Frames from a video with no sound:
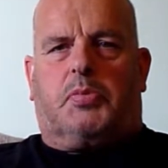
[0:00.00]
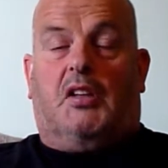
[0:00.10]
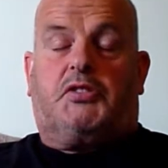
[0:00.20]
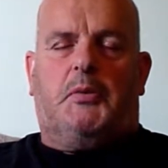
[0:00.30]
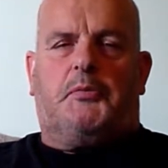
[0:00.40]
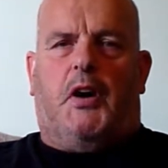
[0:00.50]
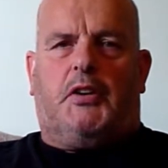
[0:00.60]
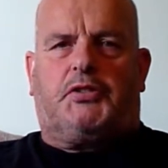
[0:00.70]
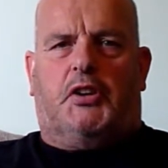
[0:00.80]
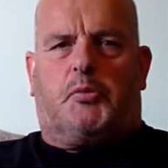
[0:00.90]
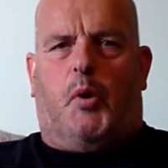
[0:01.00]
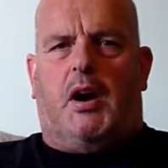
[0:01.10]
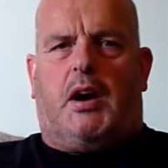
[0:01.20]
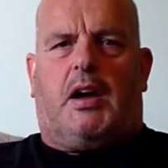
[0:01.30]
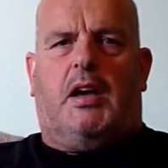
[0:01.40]
Slim Fast does
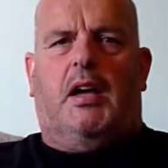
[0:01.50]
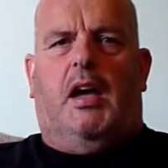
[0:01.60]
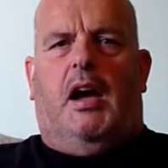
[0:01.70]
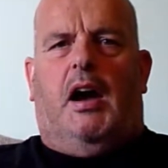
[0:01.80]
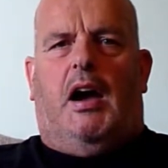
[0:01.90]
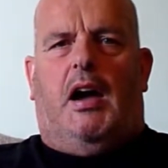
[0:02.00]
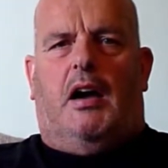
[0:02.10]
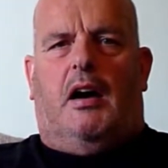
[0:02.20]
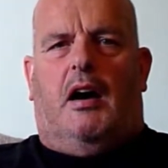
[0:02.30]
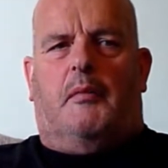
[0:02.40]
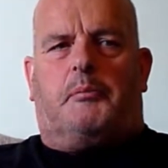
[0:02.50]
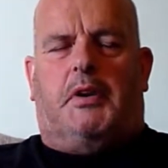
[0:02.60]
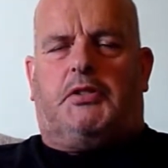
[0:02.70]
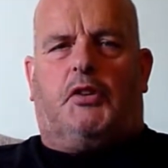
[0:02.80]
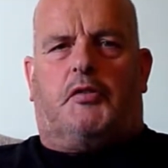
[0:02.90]
work,
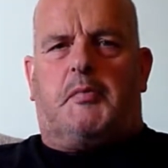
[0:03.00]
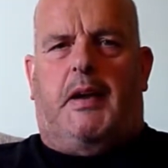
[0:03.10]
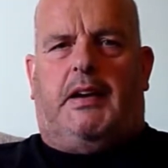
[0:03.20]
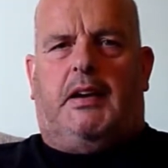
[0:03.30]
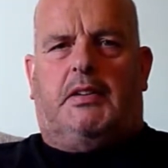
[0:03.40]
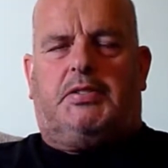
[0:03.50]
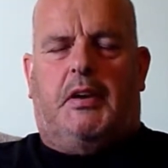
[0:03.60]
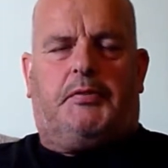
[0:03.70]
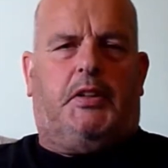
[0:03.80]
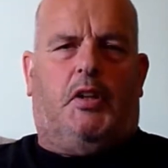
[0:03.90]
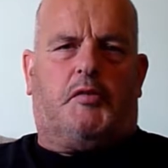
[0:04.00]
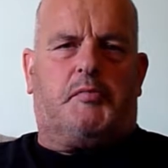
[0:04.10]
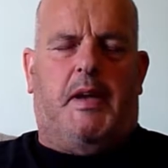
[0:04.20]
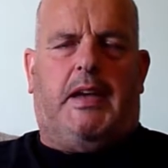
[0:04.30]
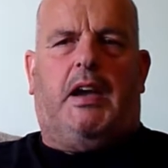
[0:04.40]
but it's not for me. Definitely not
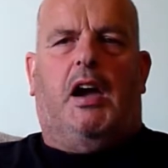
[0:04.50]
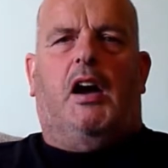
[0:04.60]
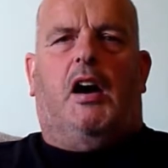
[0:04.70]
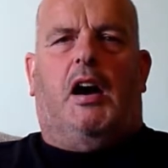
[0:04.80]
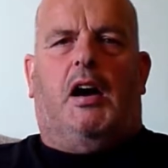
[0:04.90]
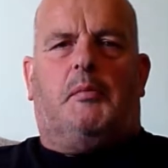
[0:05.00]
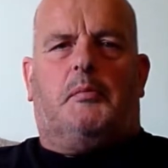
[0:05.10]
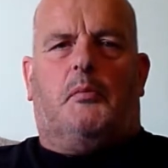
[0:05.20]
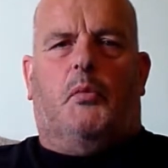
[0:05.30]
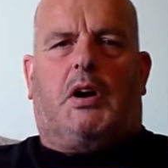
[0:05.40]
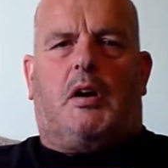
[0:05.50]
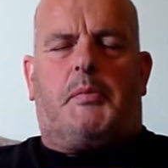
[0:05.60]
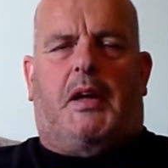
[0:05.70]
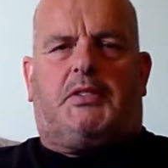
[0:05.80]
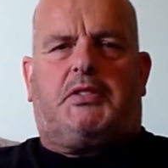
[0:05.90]
for me. We're going
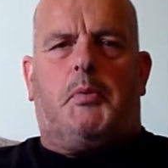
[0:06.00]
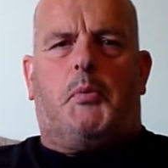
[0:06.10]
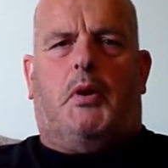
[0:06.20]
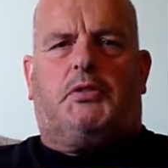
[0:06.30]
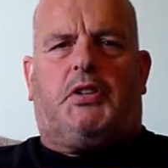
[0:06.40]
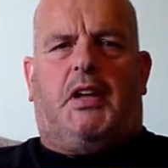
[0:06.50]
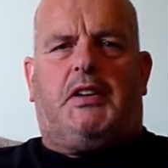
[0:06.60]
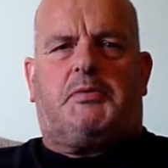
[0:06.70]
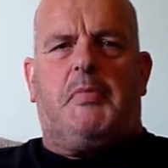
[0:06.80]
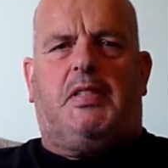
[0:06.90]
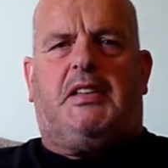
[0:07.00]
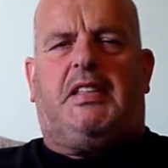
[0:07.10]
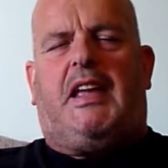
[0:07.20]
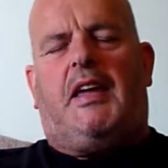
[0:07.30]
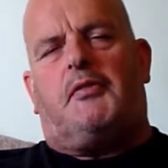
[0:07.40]
back to Slimming World today. It's Monday
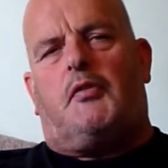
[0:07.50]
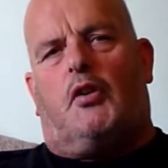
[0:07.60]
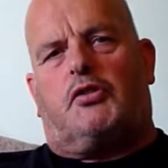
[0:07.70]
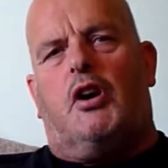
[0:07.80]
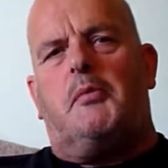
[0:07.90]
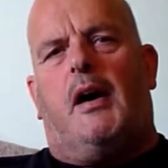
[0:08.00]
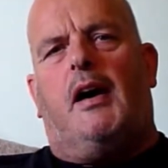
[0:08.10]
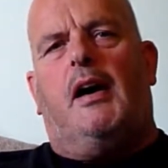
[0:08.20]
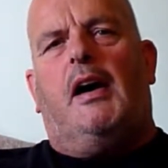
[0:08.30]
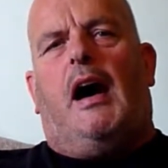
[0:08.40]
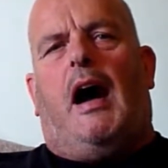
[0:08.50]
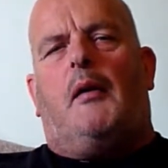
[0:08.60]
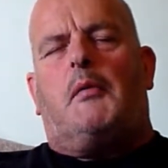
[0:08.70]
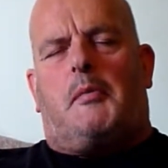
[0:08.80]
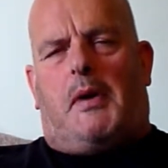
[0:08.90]
the 8th of October,
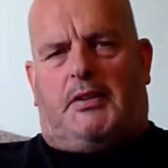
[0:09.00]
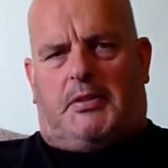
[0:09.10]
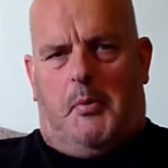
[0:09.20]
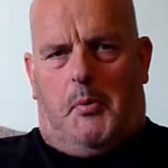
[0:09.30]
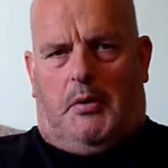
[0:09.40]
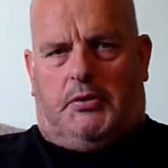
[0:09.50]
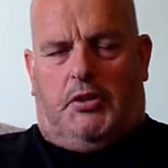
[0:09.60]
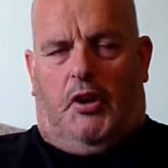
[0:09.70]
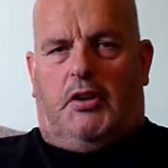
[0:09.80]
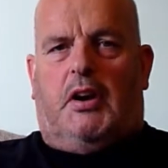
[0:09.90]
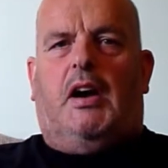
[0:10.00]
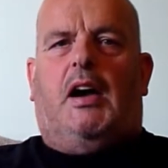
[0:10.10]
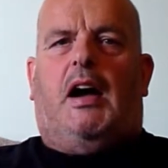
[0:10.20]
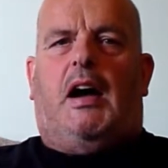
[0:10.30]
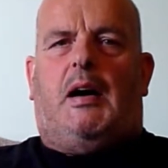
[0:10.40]
and we'll go back to Slimming World tonight.
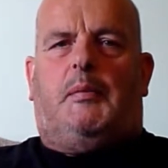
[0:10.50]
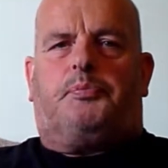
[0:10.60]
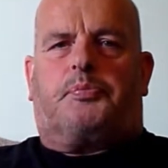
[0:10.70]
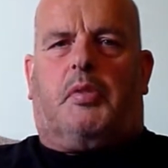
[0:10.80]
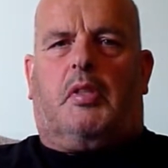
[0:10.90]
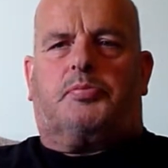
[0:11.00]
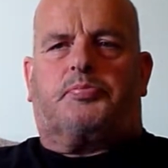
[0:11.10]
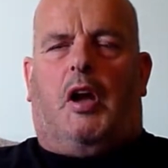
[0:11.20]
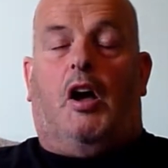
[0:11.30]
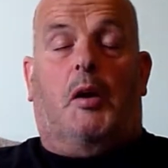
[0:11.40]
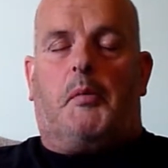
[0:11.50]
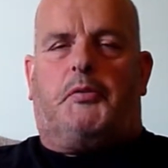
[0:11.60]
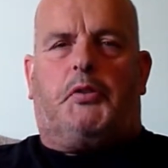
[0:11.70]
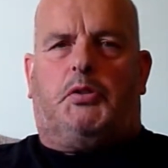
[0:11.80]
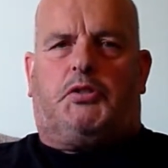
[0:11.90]
I like my
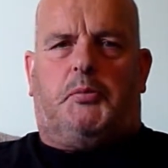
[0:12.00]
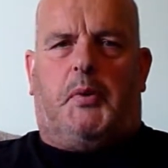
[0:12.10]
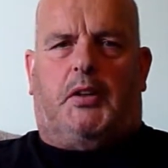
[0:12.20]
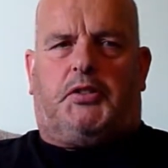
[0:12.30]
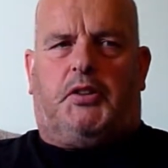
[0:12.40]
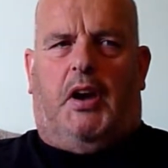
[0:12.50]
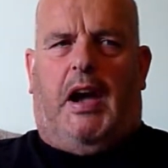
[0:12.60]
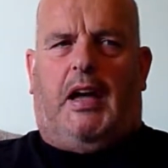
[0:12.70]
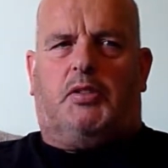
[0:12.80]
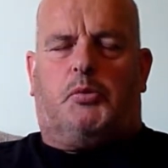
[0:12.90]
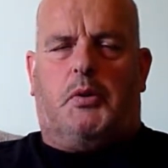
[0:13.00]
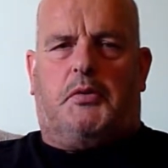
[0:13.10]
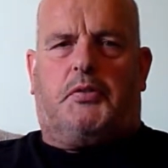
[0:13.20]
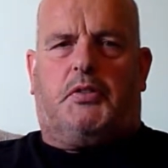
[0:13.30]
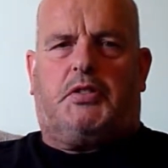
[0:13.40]
food too much, and
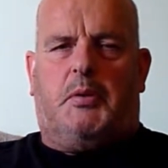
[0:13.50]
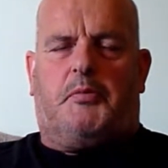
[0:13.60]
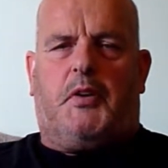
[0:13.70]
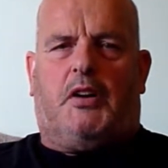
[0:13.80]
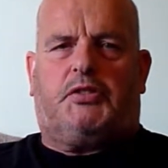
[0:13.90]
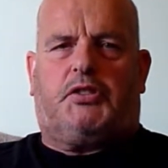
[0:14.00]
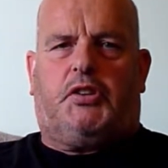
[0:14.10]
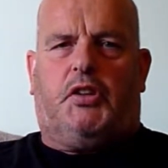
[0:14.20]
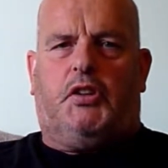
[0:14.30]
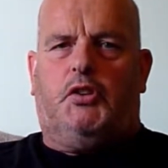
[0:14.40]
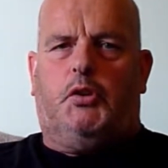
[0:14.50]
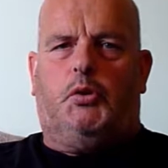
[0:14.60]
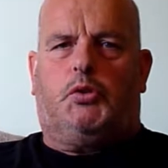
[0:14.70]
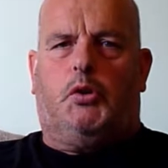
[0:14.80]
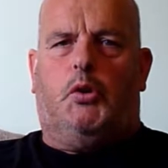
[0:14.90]
with Slim Fast,
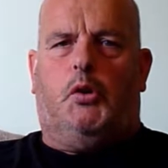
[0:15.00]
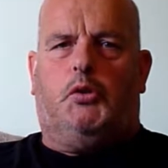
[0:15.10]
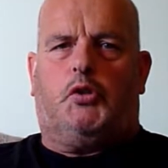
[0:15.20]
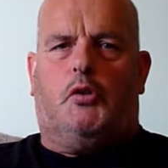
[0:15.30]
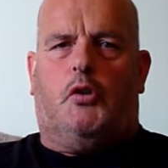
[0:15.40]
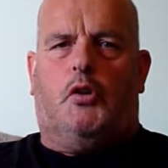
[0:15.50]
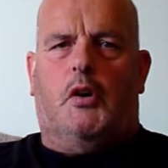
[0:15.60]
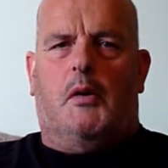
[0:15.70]
you do lose your